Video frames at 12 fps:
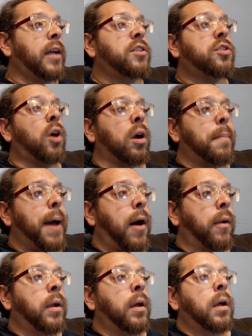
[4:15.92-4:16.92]
Let's talk
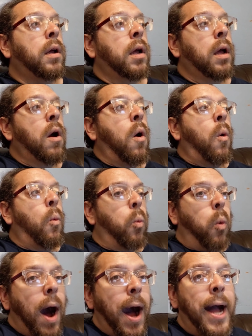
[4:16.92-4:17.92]
about
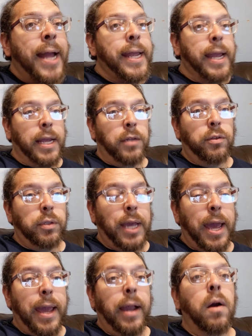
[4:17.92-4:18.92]
why Andrew
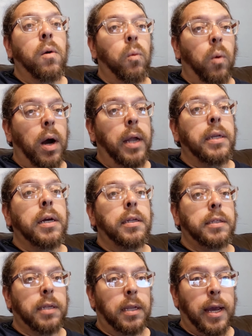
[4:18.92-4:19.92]
Yang won
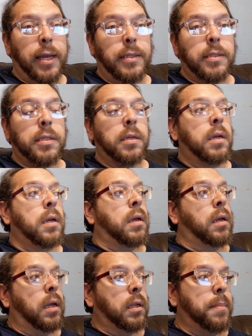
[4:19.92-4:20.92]
tonight's
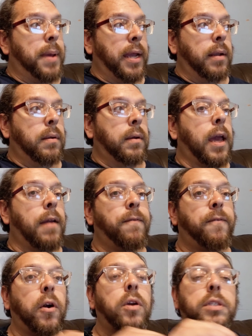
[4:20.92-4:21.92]
debate. Okay,
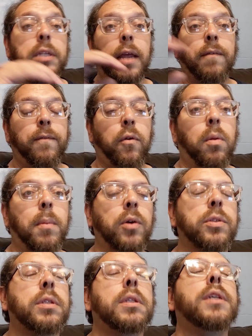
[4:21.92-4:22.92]
first and
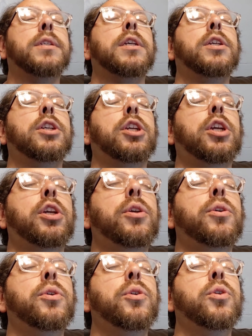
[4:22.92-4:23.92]
foremost, this is
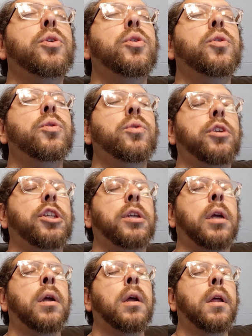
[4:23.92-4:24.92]

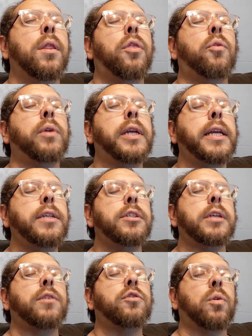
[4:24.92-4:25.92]
huge. Three
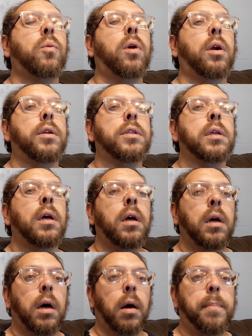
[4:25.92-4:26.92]
central words
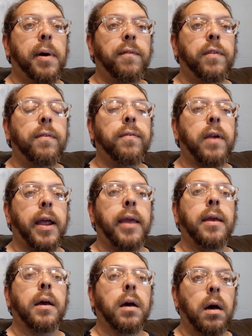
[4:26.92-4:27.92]
above the
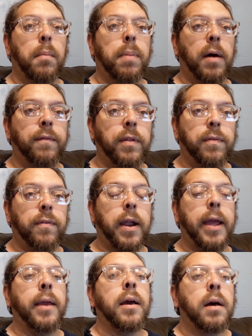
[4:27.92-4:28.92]
fray, above the
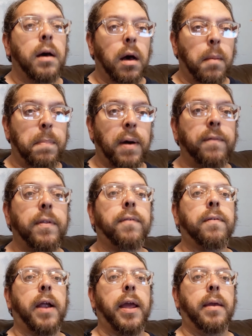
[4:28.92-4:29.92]
fray, above the
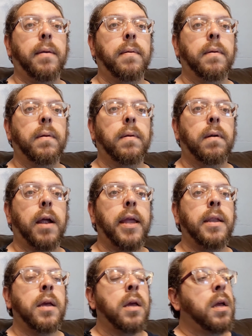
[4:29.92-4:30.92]
fray,
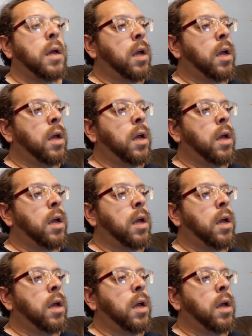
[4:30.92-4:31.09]
right?